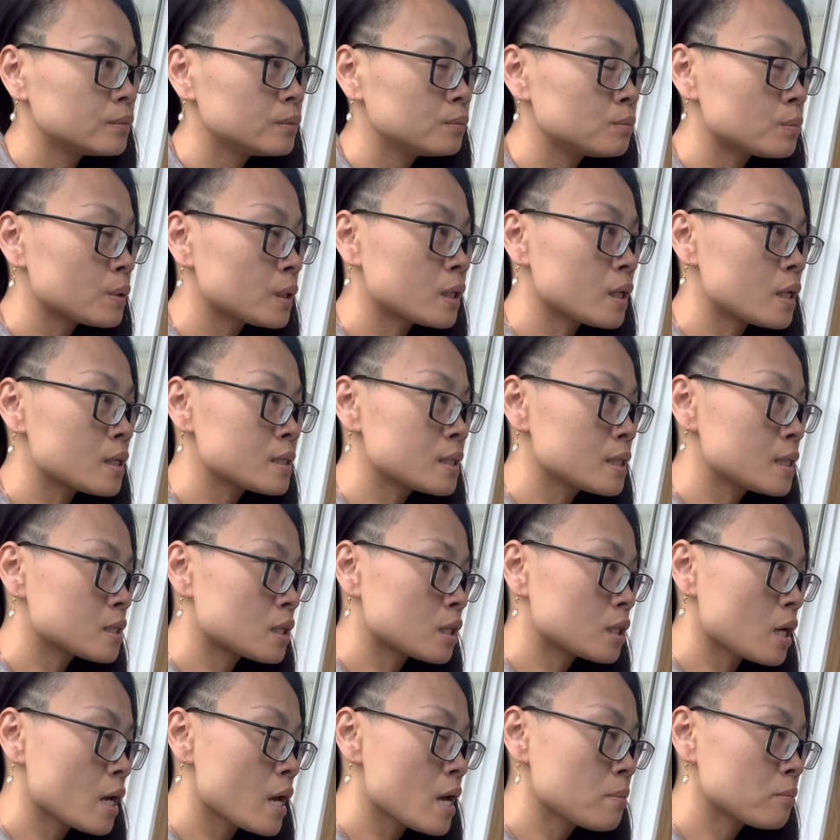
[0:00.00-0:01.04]
because
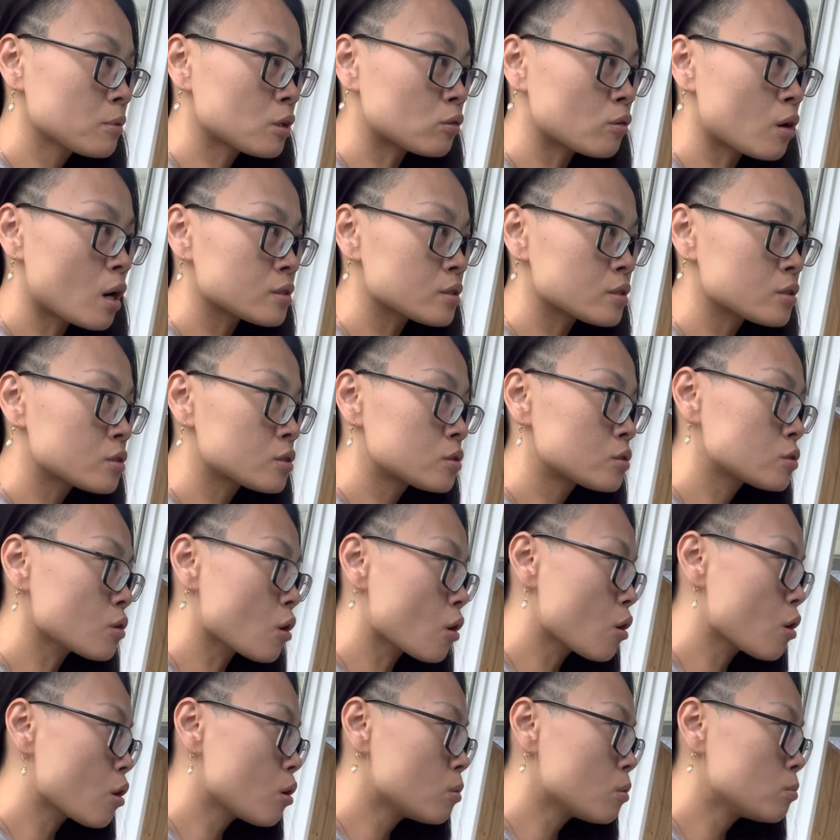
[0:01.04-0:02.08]
it came across
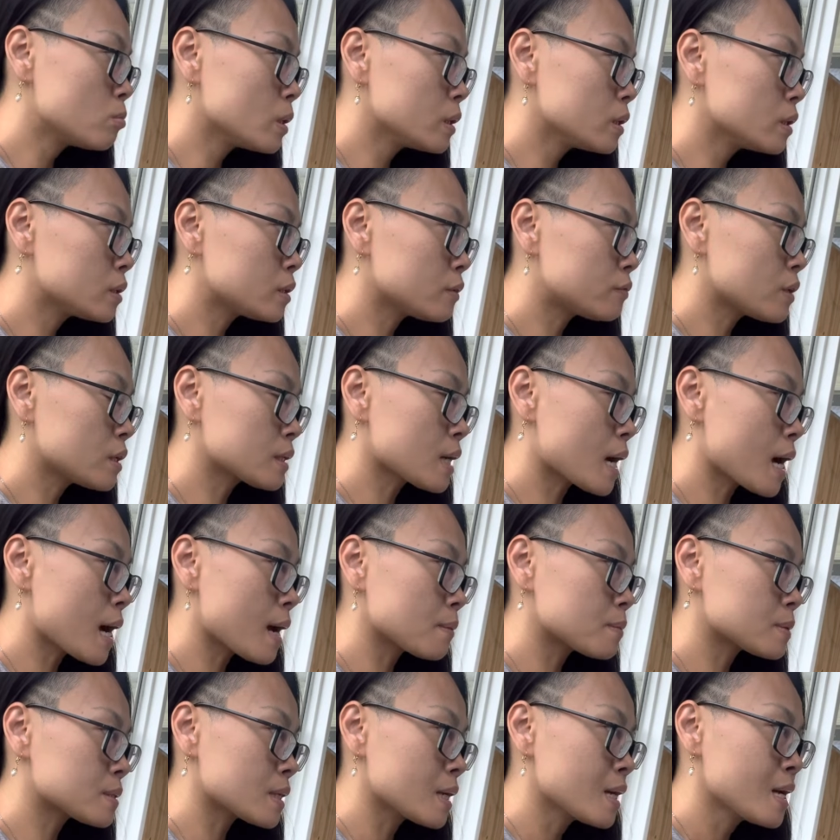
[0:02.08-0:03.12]
so many different
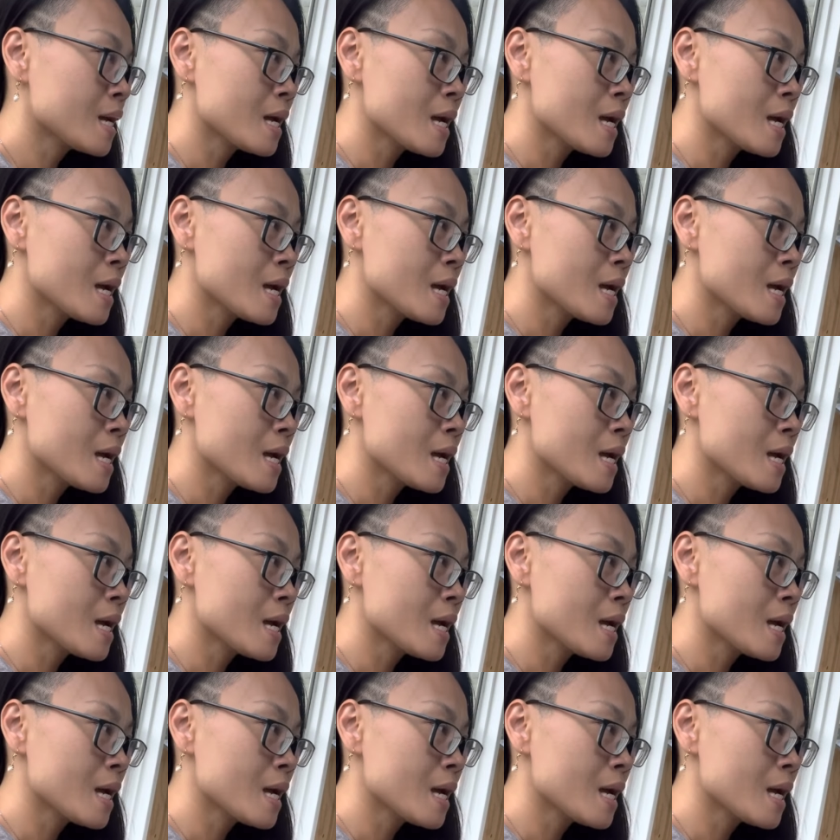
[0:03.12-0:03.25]
times.